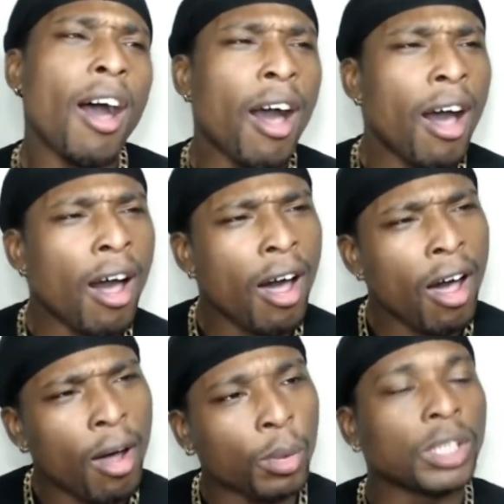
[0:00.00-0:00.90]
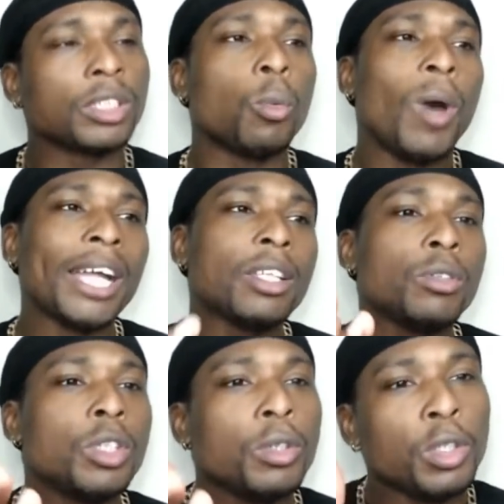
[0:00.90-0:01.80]
Oh, so why
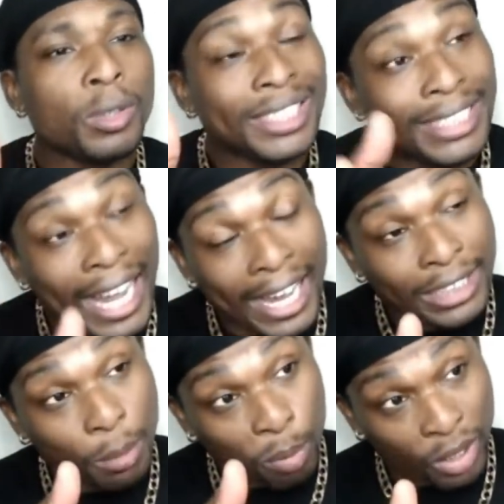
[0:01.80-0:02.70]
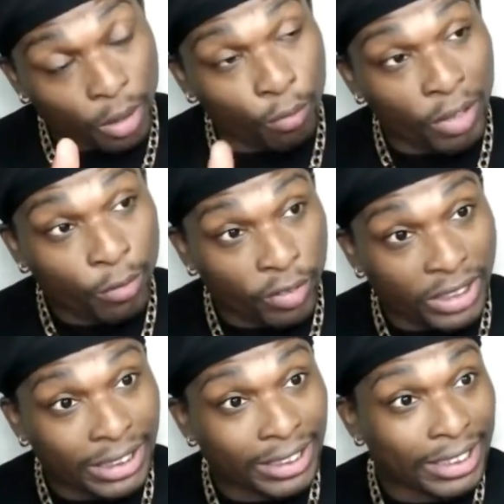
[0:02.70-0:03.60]
don't you use that as a point of
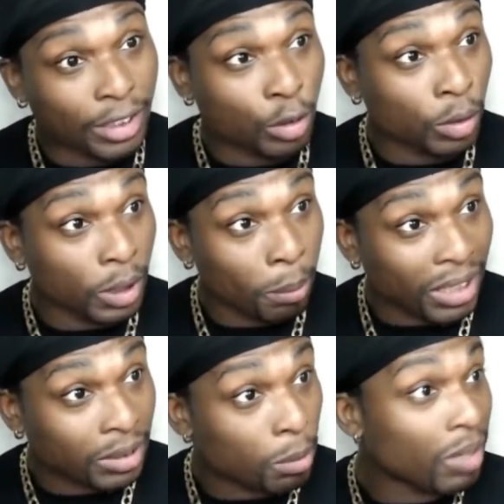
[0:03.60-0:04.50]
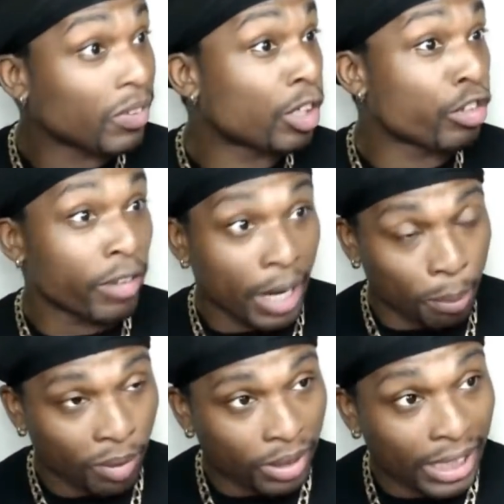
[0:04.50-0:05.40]
reference instead of talking about some other crap?
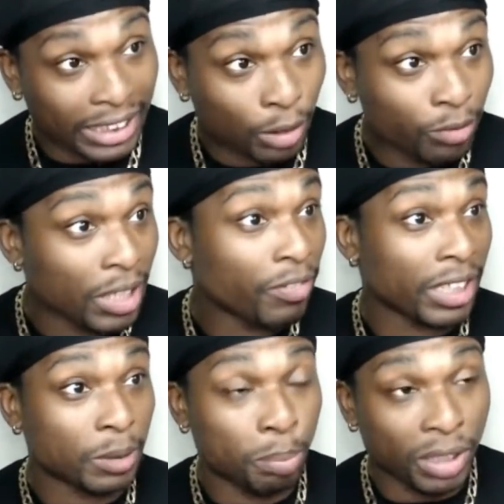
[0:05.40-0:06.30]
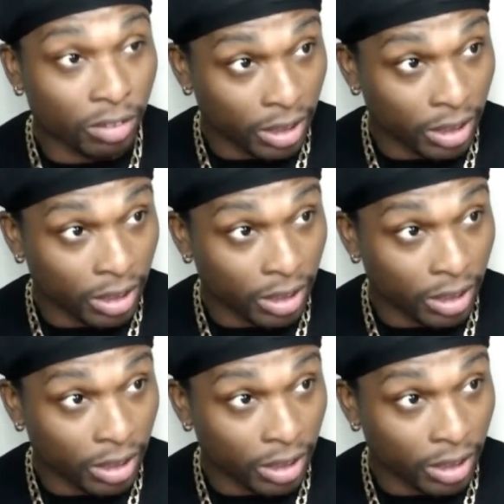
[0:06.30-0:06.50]
that you've never experienced?